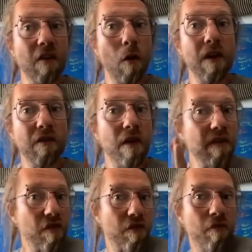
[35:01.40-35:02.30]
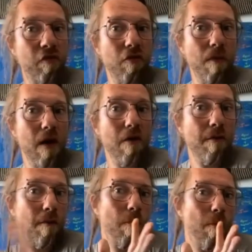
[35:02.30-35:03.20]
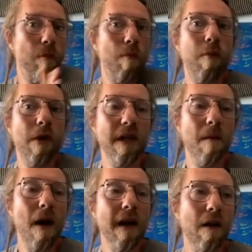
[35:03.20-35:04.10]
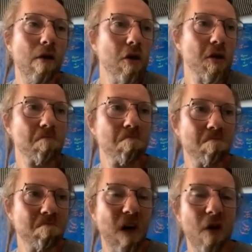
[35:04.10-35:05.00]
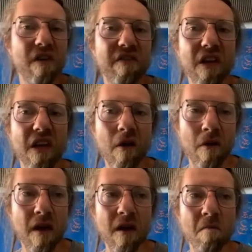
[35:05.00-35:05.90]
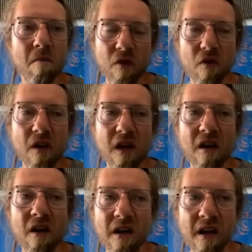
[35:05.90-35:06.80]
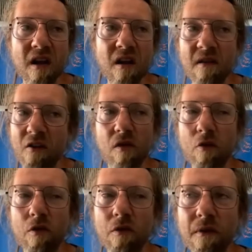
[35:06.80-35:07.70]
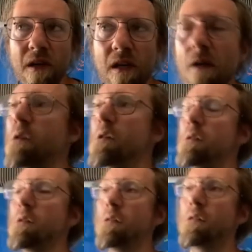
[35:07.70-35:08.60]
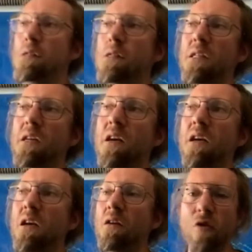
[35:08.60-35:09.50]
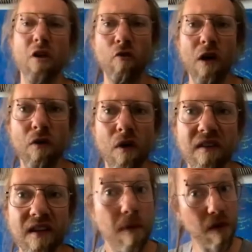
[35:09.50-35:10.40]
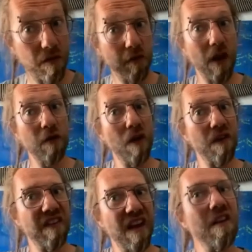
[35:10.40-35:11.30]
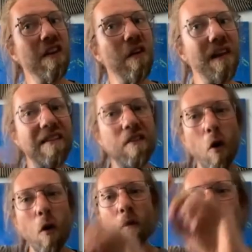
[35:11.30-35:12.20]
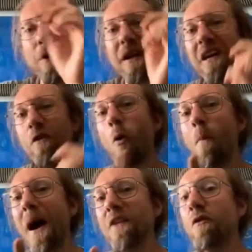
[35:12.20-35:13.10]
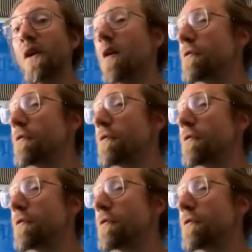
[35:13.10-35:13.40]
stories, it's just a matter of bringing them back and look, are you listening now? Yeah. So you're here. Yeah. That's not what you think. Yeah, I hear. You're not trying to understand, because if you try to understand, and that's the whole bringing it all back together.